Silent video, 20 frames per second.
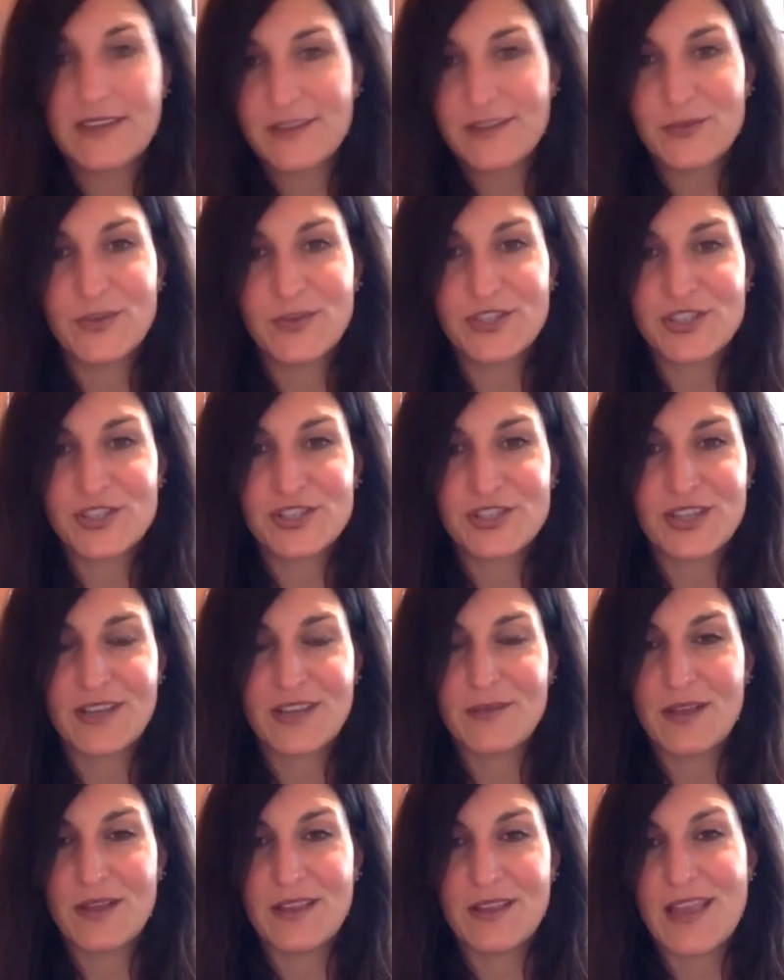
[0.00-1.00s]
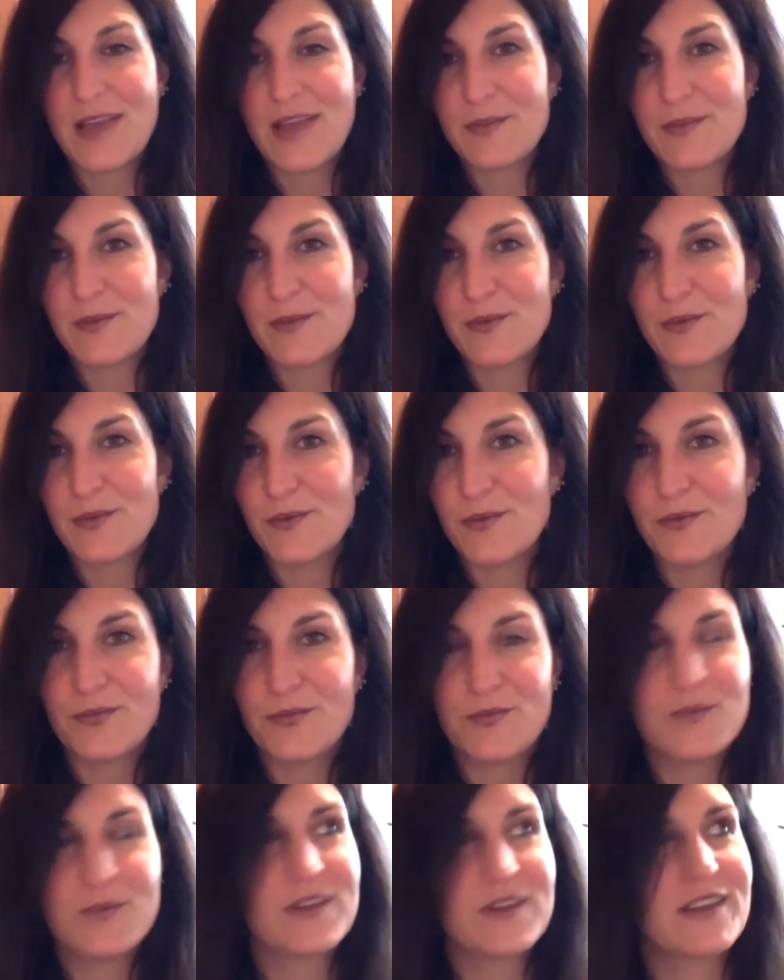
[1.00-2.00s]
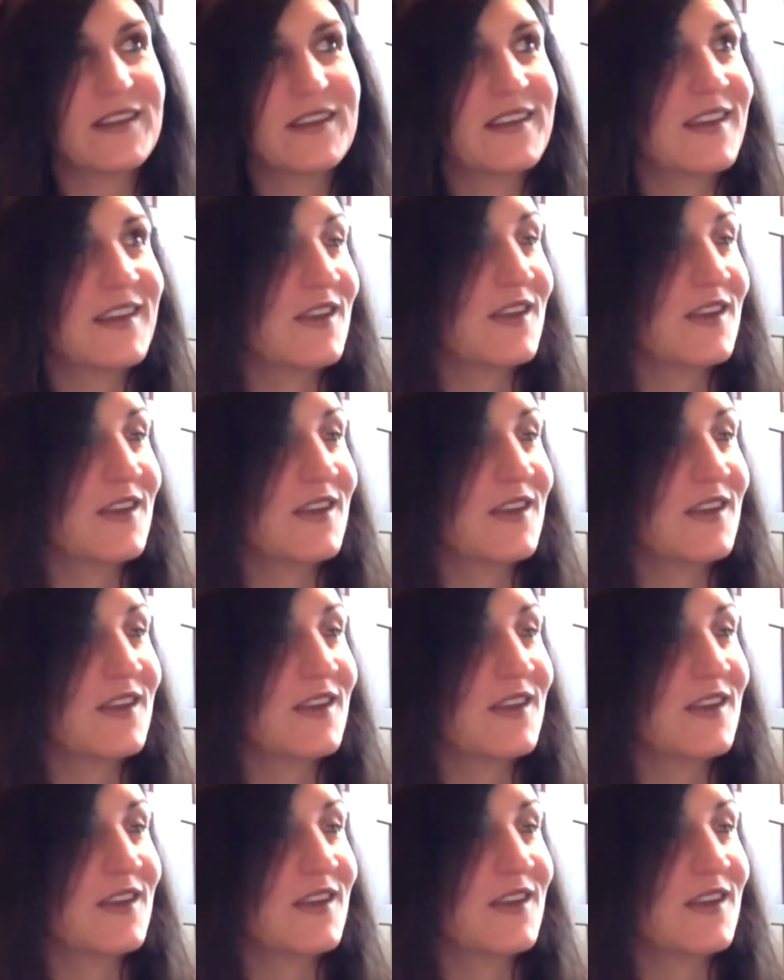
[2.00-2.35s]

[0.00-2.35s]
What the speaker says: which a lot of people, if